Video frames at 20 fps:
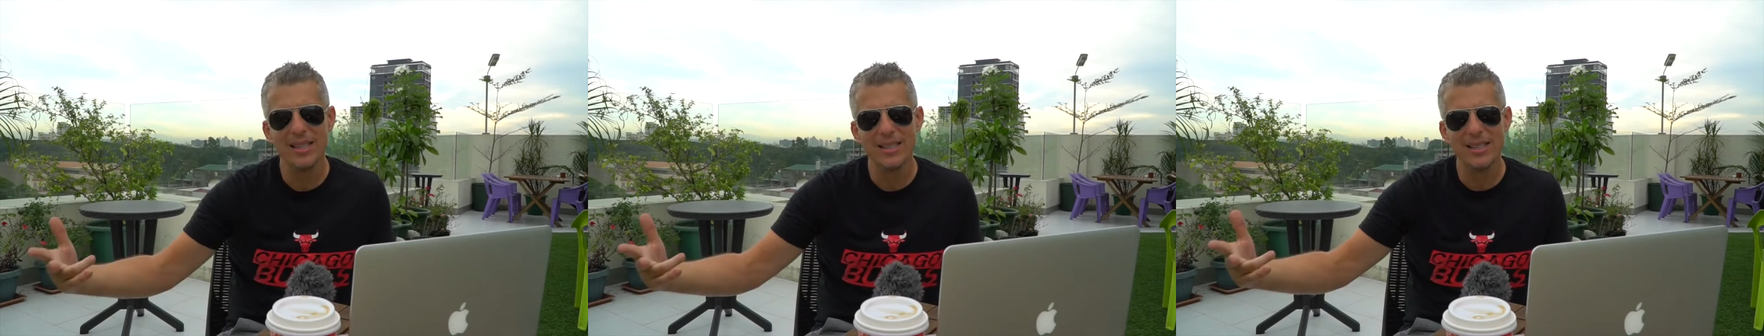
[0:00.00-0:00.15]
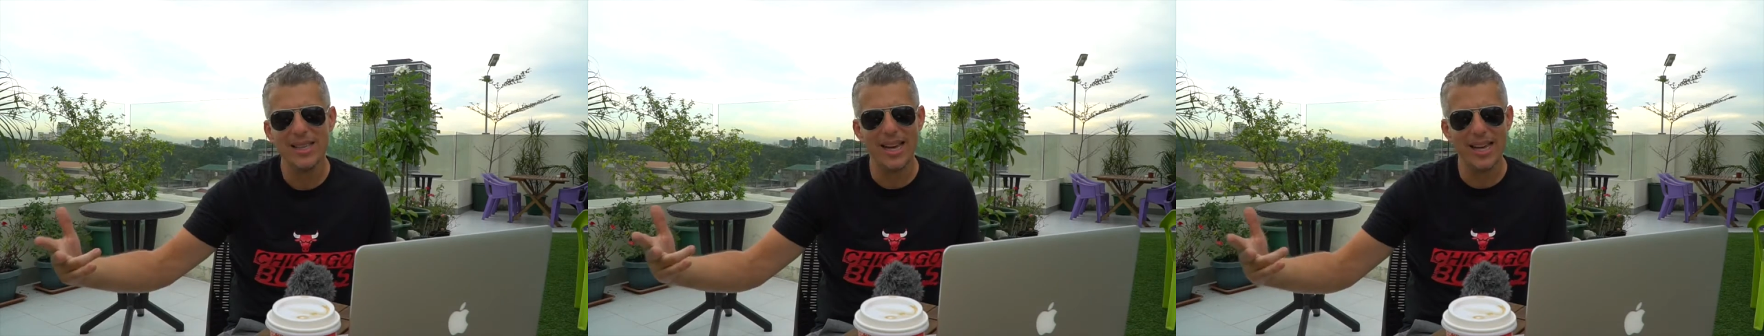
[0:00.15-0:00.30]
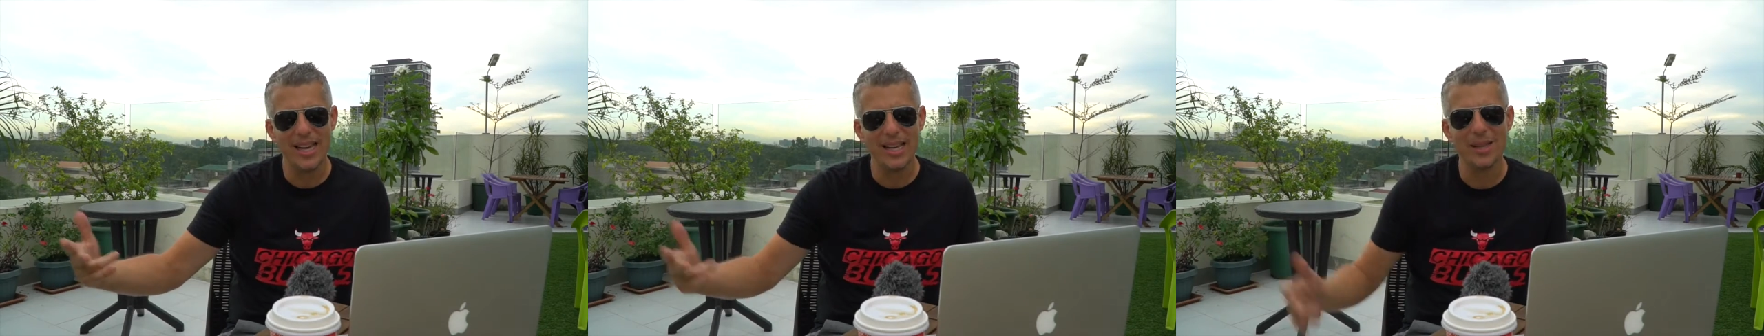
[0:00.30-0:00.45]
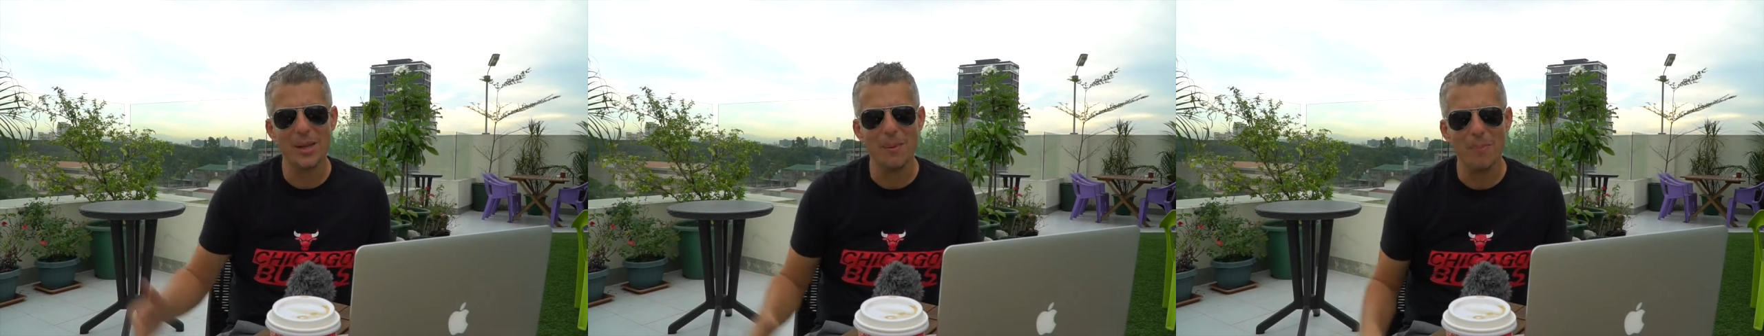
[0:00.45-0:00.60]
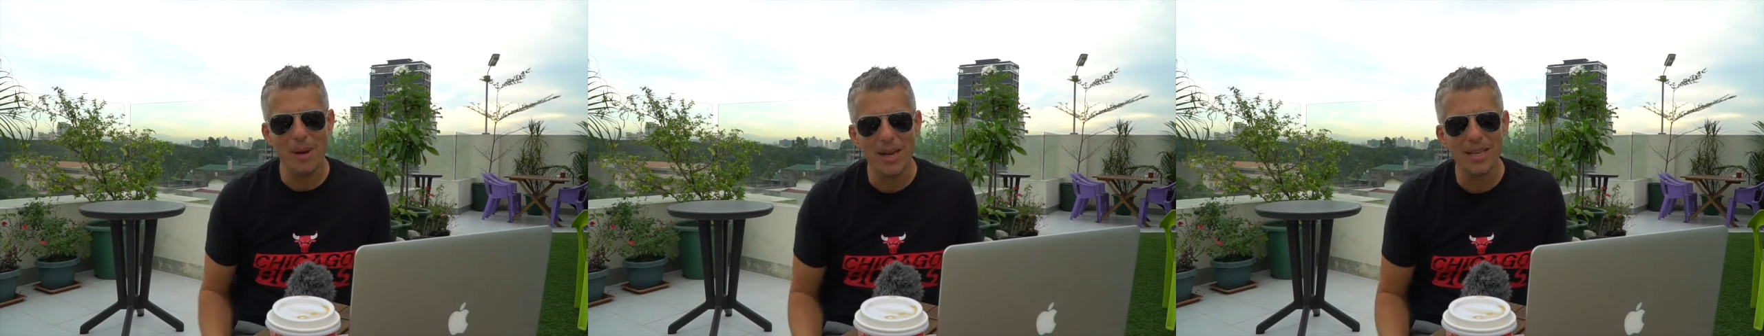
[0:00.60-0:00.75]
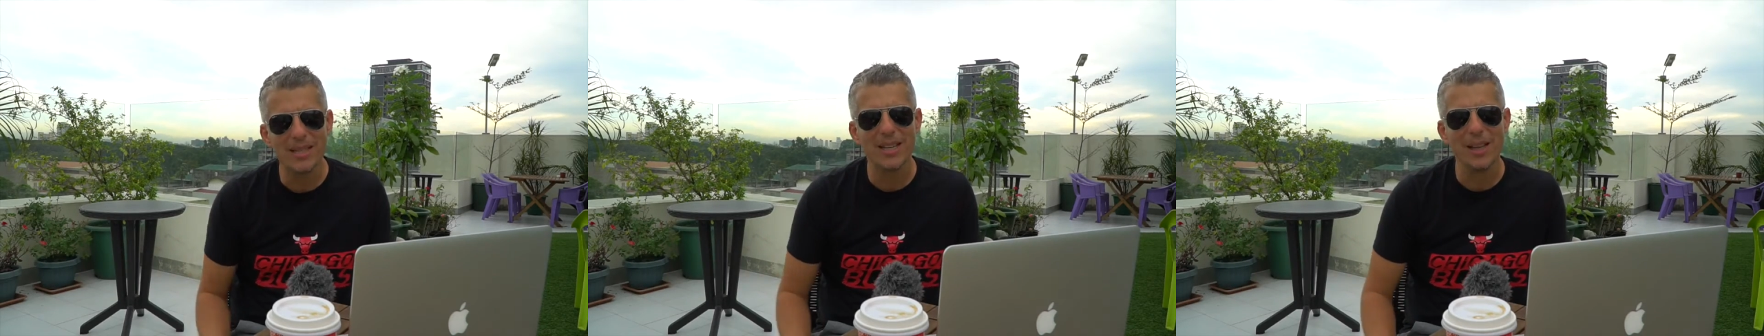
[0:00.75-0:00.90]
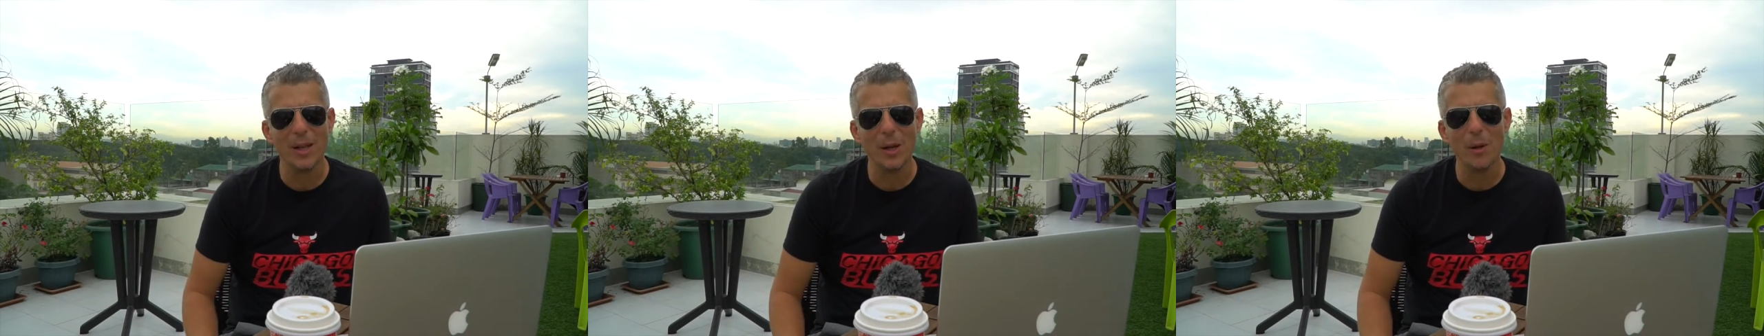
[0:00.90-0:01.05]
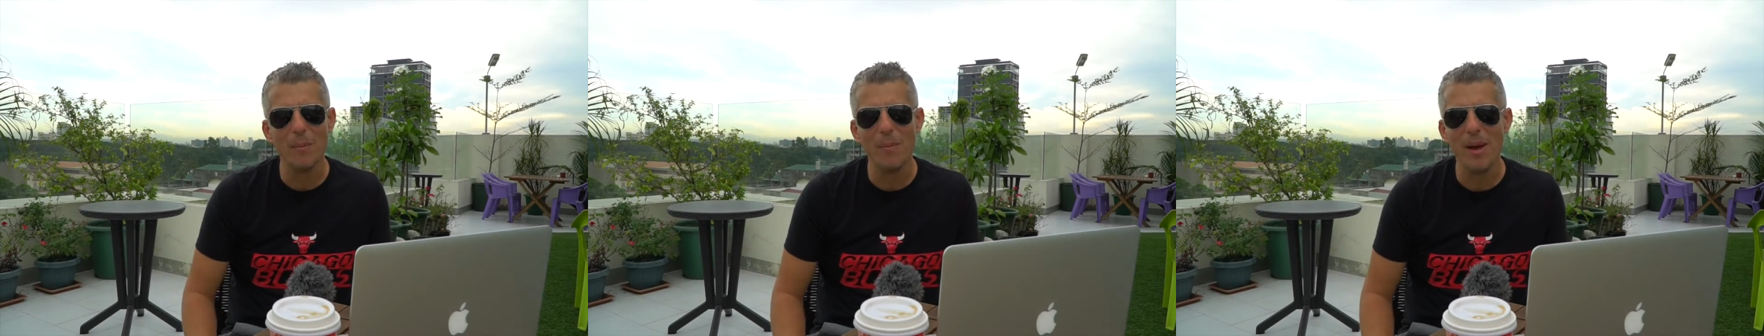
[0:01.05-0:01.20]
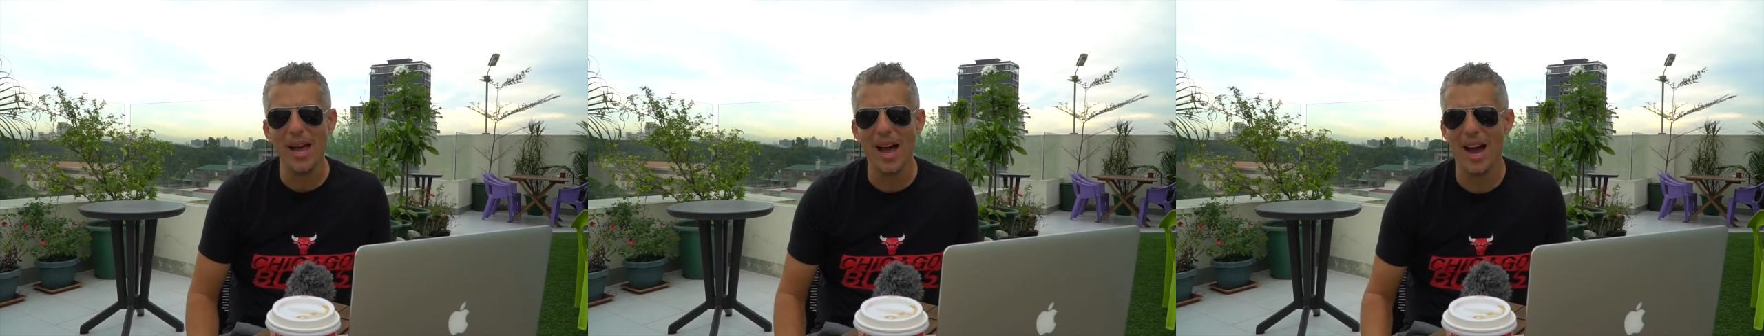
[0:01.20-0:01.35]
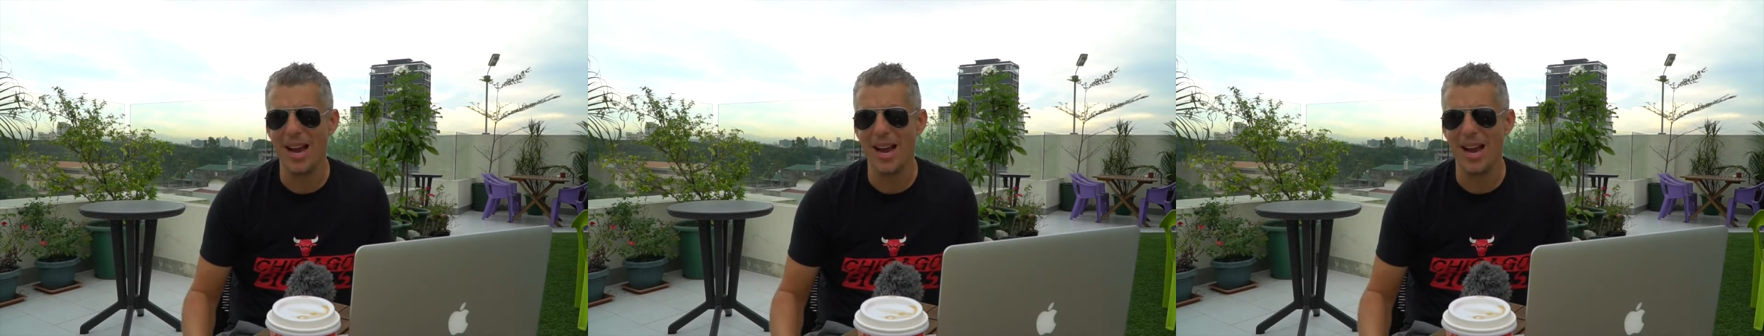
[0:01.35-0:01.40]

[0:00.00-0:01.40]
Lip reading: taking the piss a little bit.